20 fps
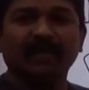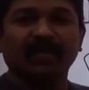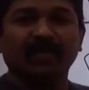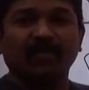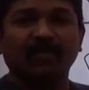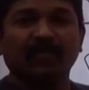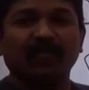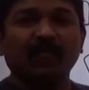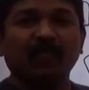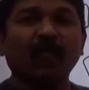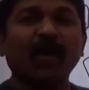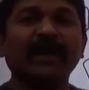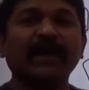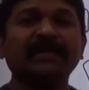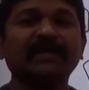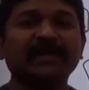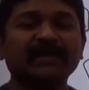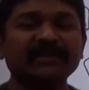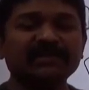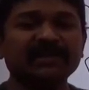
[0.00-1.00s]
Why
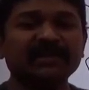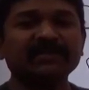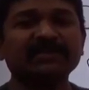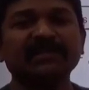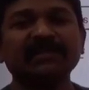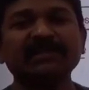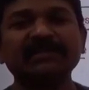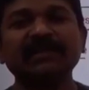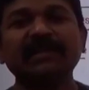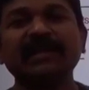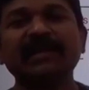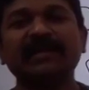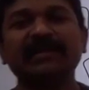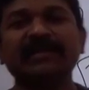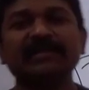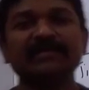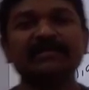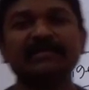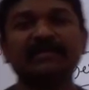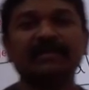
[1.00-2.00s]
the restriction is
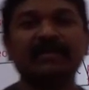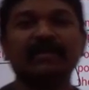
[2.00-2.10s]
less?